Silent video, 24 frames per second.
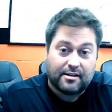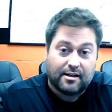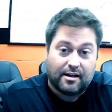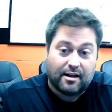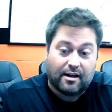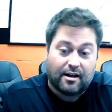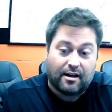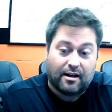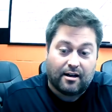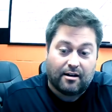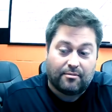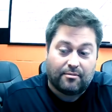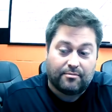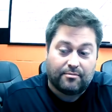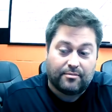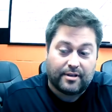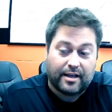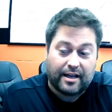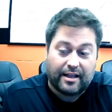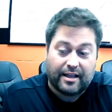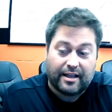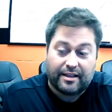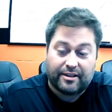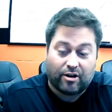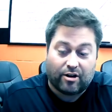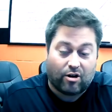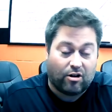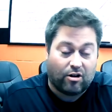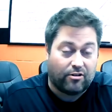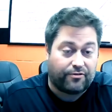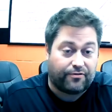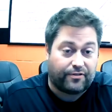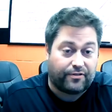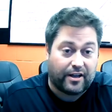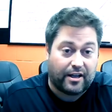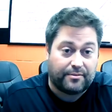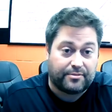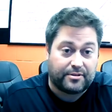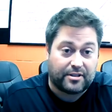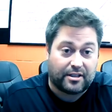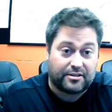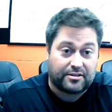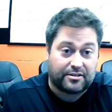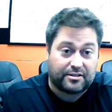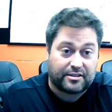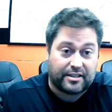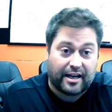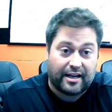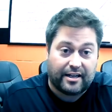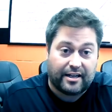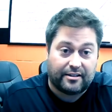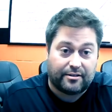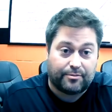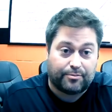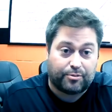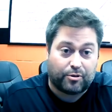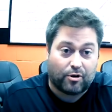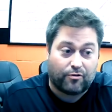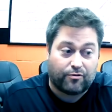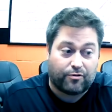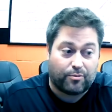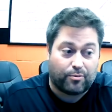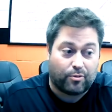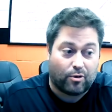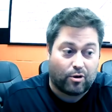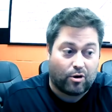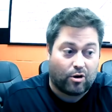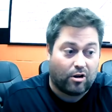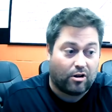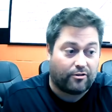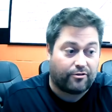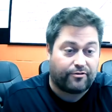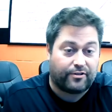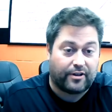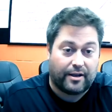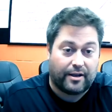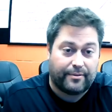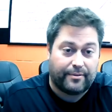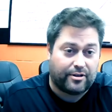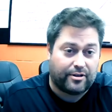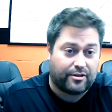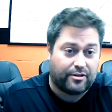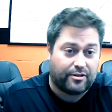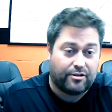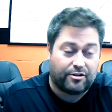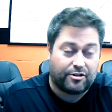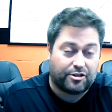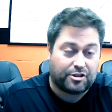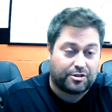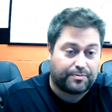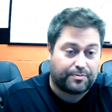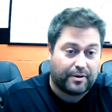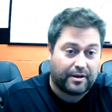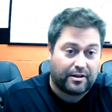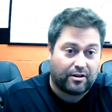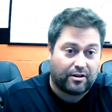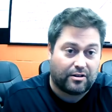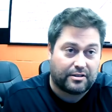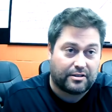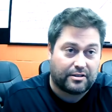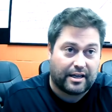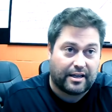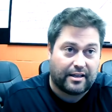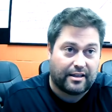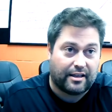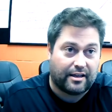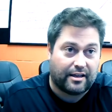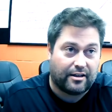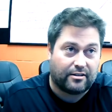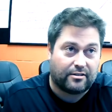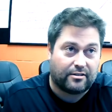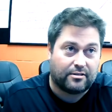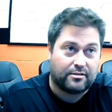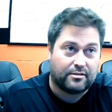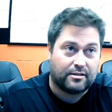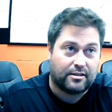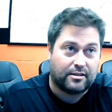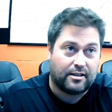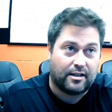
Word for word: And the Hall of Fame's outstanding. The Pro Football Hall of Fame, you can spend all day there.